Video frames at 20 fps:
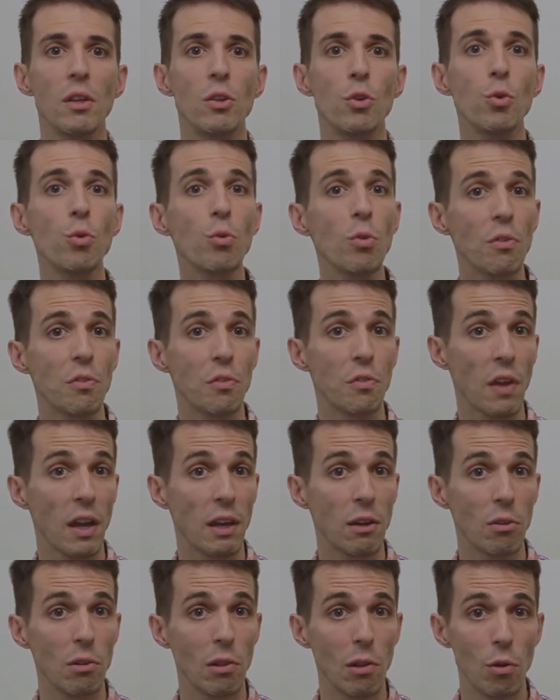Newton's
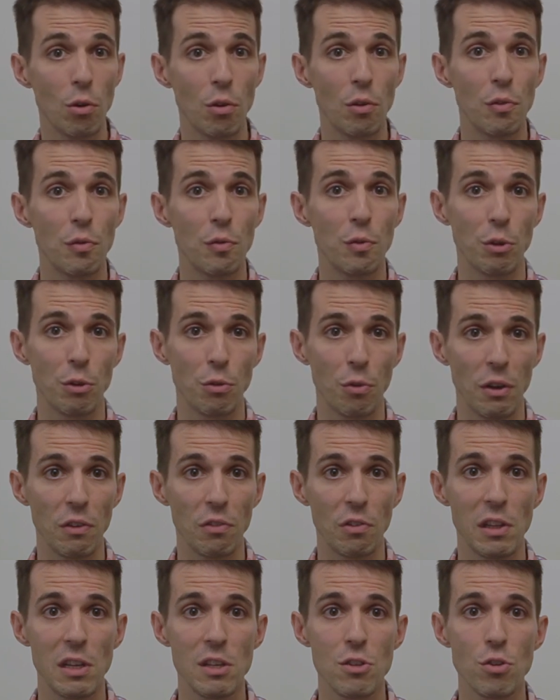second law for
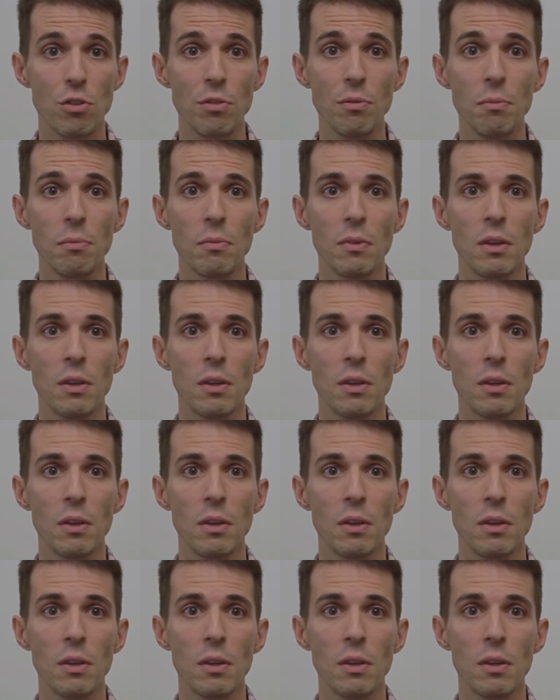translation: